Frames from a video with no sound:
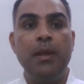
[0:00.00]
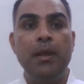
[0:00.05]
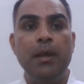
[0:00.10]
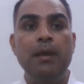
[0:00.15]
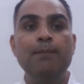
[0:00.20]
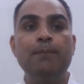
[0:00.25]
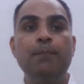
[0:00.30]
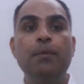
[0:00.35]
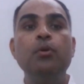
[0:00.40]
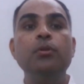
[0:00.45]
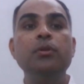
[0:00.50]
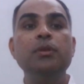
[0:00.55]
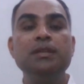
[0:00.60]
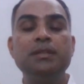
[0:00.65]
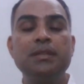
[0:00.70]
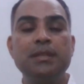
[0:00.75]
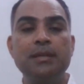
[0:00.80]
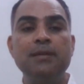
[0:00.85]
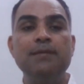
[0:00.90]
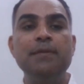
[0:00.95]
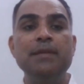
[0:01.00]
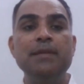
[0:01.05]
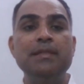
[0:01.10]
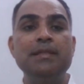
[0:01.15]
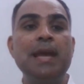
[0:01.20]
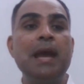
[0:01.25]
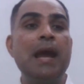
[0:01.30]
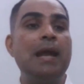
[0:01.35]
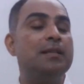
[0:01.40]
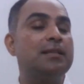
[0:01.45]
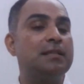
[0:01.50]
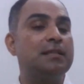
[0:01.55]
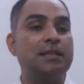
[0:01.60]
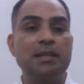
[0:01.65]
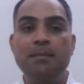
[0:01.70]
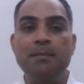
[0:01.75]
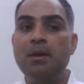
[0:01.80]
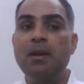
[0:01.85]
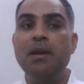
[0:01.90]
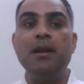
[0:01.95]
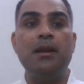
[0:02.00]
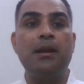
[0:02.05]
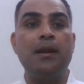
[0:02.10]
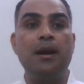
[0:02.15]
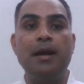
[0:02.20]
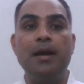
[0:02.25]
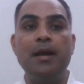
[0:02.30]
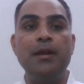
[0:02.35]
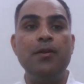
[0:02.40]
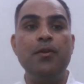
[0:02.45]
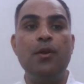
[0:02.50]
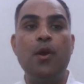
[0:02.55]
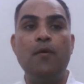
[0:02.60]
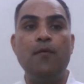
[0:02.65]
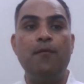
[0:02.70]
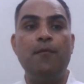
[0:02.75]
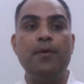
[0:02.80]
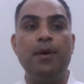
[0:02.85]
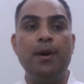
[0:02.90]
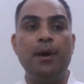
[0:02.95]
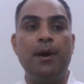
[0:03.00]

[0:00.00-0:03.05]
And both the surveys, they had similar kind of